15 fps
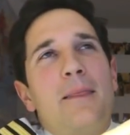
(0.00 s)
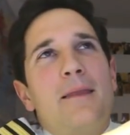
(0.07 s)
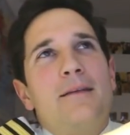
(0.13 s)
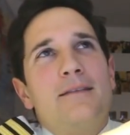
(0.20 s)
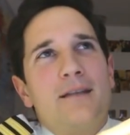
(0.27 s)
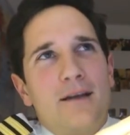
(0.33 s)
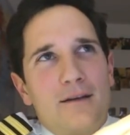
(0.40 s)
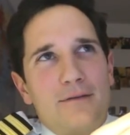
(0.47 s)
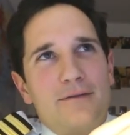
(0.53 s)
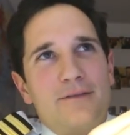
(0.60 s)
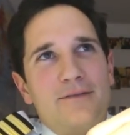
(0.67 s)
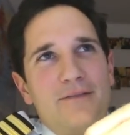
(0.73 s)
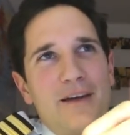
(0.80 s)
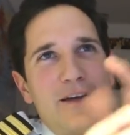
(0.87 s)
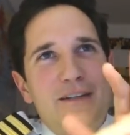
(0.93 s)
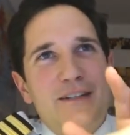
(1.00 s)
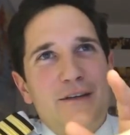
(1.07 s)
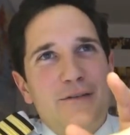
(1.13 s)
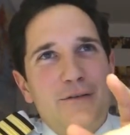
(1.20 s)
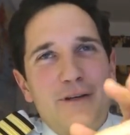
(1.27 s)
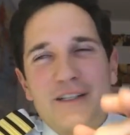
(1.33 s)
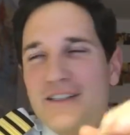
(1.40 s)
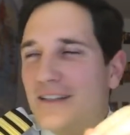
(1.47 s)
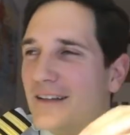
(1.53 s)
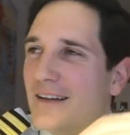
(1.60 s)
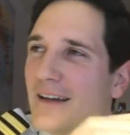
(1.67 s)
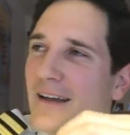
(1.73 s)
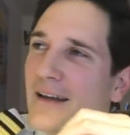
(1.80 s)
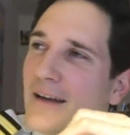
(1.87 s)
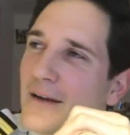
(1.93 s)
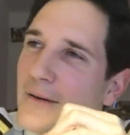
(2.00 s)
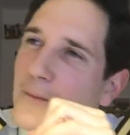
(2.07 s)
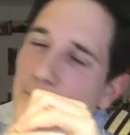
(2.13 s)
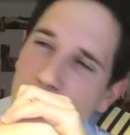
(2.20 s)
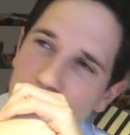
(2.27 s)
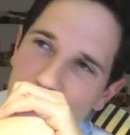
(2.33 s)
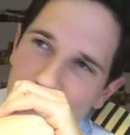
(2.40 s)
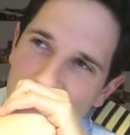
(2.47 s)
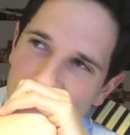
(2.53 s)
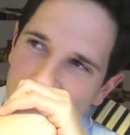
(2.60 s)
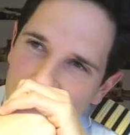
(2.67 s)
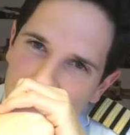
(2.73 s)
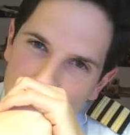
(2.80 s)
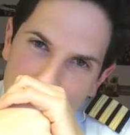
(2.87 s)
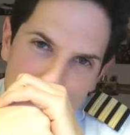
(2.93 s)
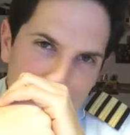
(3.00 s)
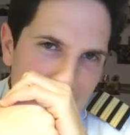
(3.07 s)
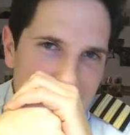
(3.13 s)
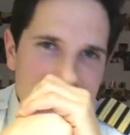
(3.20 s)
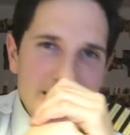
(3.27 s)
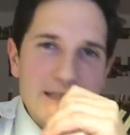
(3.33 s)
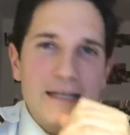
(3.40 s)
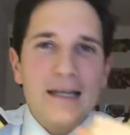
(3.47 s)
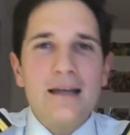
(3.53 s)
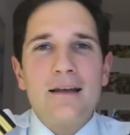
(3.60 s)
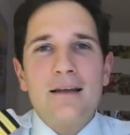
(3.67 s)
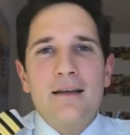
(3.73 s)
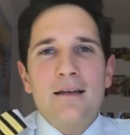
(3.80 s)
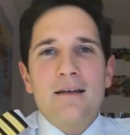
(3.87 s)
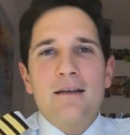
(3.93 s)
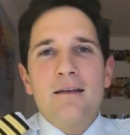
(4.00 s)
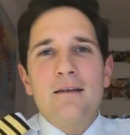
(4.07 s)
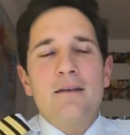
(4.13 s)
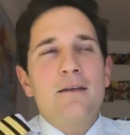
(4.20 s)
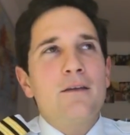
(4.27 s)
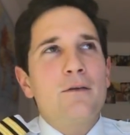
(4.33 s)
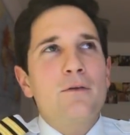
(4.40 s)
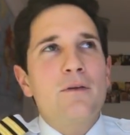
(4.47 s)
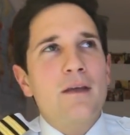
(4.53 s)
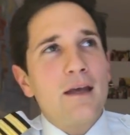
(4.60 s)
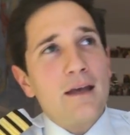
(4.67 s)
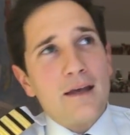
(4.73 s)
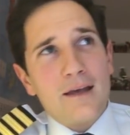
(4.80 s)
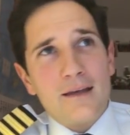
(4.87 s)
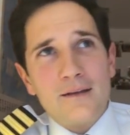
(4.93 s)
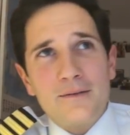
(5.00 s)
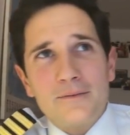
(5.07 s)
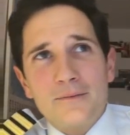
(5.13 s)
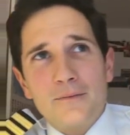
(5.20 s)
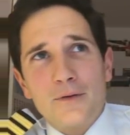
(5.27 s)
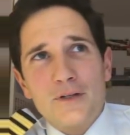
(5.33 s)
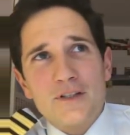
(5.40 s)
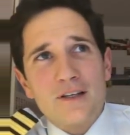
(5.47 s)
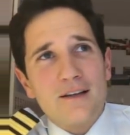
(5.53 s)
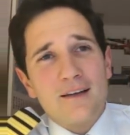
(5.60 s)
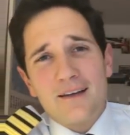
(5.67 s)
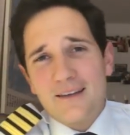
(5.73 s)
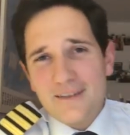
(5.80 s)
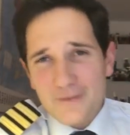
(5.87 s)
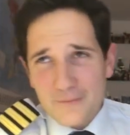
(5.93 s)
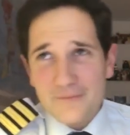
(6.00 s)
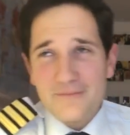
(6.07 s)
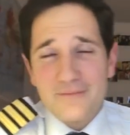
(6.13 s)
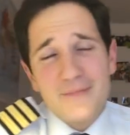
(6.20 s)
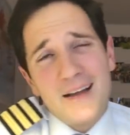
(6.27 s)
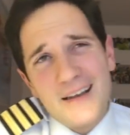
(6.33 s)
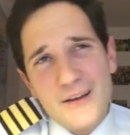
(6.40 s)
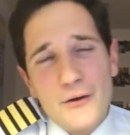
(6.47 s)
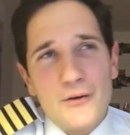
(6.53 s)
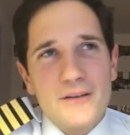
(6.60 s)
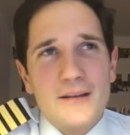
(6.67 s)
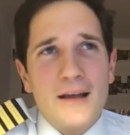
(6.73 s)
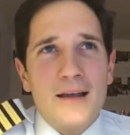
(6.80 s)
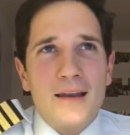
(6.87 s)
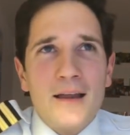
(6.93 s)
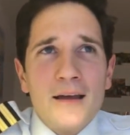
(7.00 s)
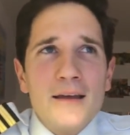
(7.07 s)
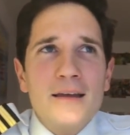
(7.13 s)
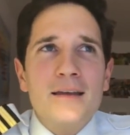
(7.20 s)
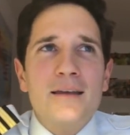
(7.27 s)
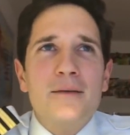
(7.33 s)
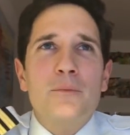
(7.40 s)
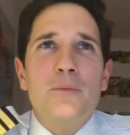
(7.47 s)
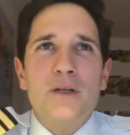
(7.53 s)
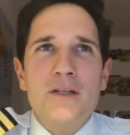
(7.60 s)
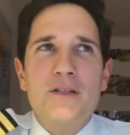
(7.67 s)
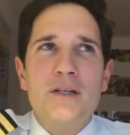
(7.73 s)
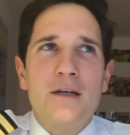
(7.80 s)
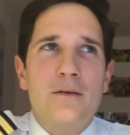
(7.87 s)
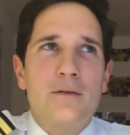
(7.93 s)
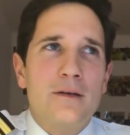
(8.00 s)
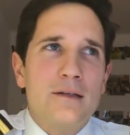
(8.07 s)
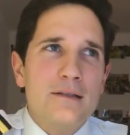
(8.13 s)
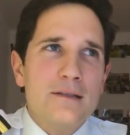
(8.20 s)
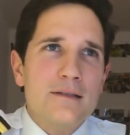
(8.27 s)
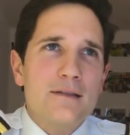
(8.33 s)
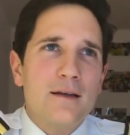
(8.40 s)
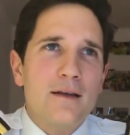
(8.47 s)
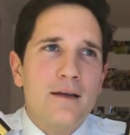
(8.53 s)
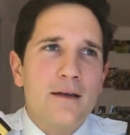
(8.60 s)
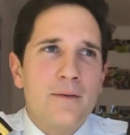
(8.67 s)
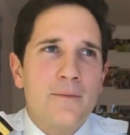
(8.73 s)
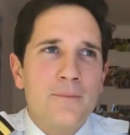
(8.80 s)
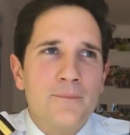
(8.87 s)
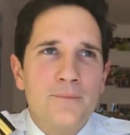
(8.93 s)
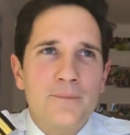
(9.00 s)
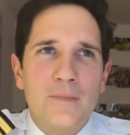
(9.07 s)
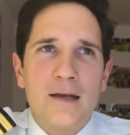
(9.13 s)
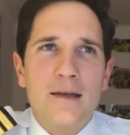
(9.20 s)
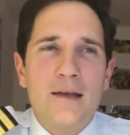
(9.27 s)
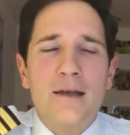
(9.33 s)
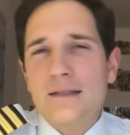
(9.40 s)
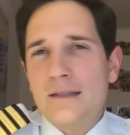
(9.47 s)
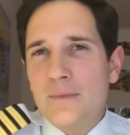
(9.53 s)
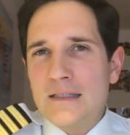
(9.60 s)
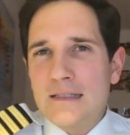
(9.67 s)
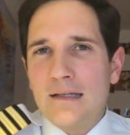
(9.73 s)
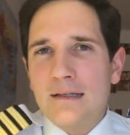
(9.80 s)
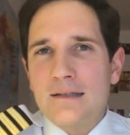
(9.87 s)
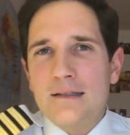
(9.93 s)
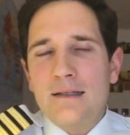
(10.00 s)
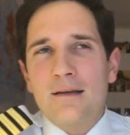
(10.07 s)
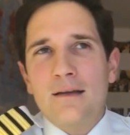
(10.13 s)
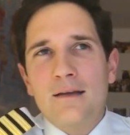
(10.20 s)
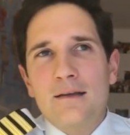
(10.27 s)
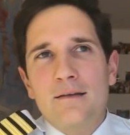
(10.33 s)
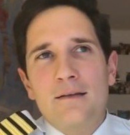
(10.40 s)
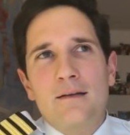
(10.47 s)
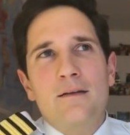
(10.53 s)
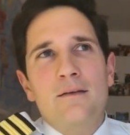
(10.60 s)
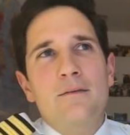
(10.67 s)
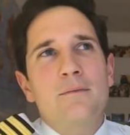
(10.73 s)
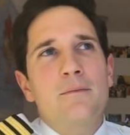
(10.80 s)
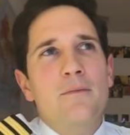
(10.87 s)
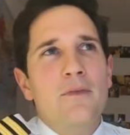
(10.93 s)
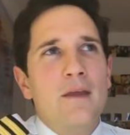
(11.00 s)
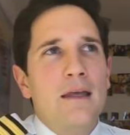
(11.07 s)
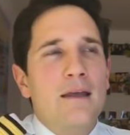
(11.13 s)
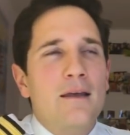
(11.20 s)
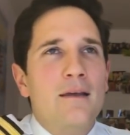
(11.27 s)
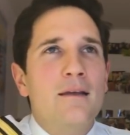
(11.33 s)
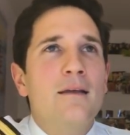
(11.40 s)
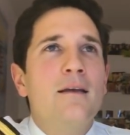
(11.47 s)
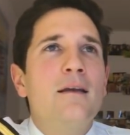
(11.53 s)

Tough, very tough question. There is an airline in the UK which I like them a lot. I like British Airways. I like their mentality. I like their thinking.